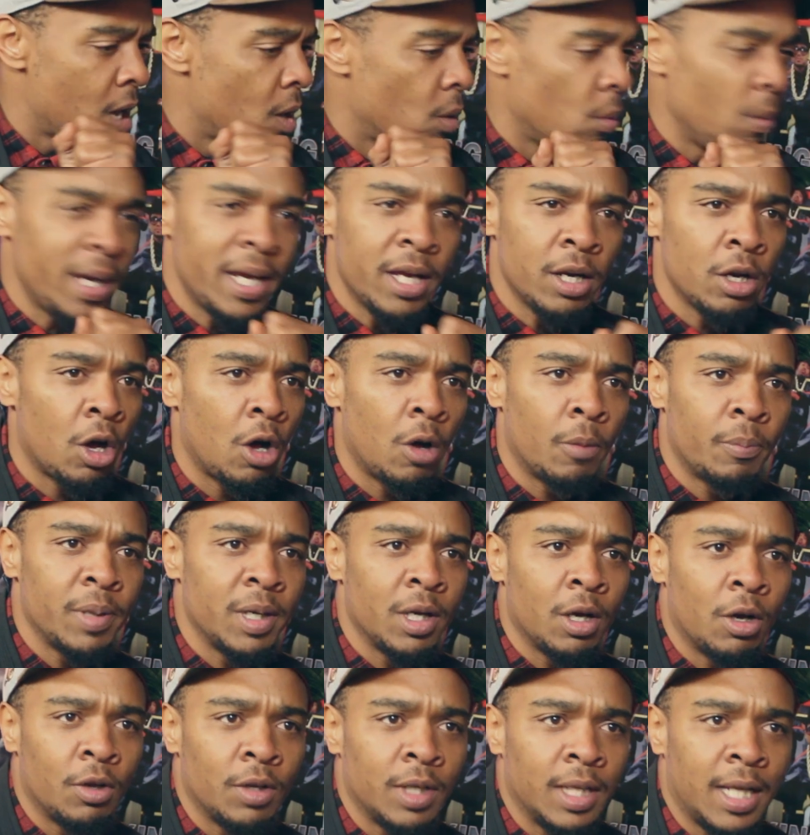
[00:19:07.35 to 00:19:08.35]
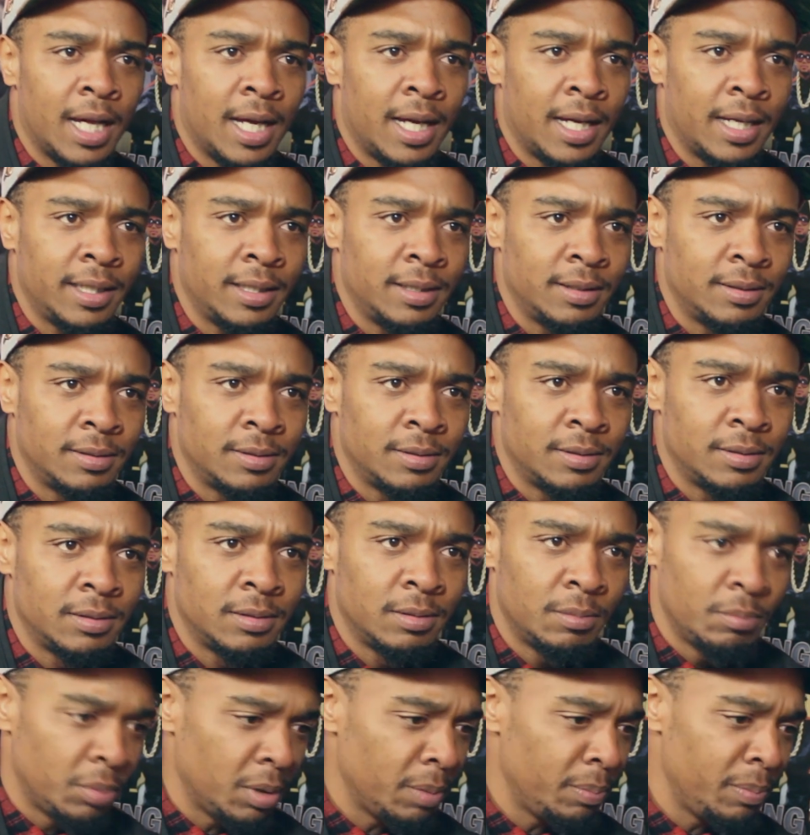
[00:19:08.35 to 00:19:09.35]
we can all be online,
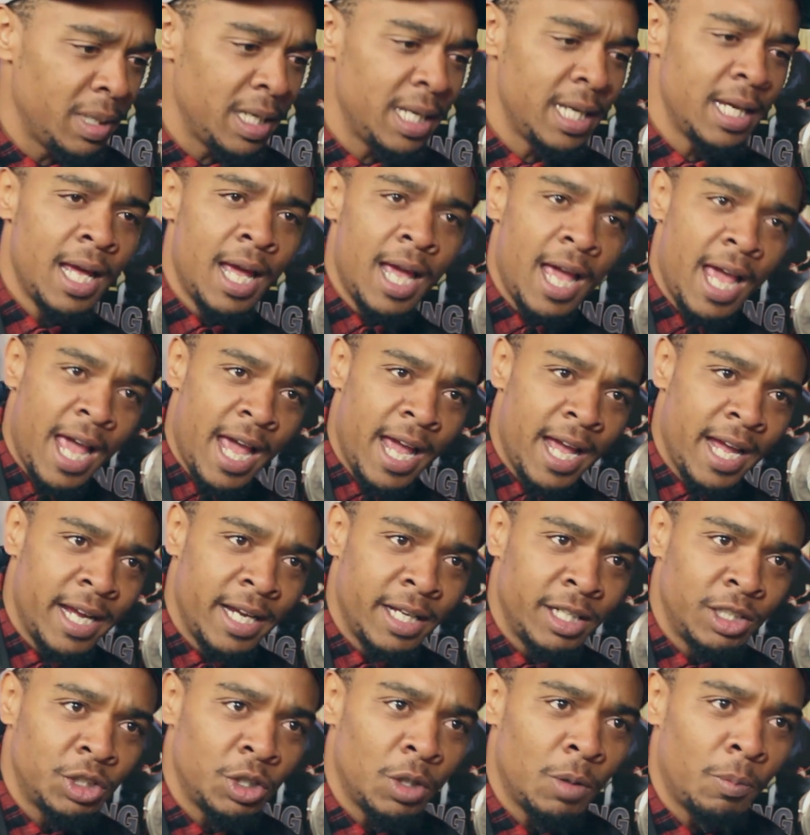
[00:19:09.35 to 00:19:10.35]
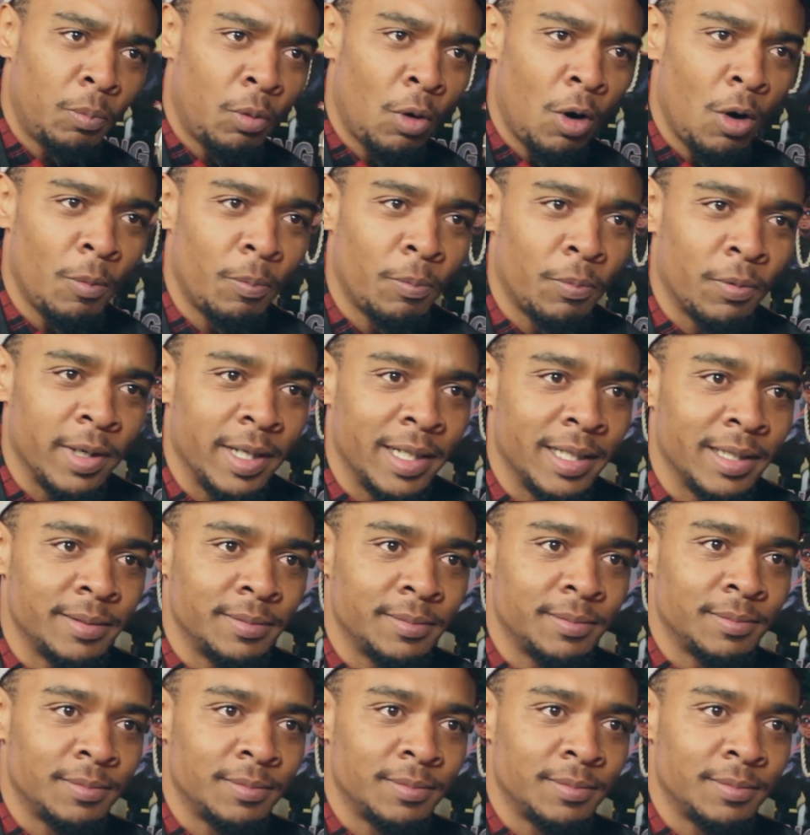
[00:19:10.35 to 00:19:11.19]
but be age appropriate.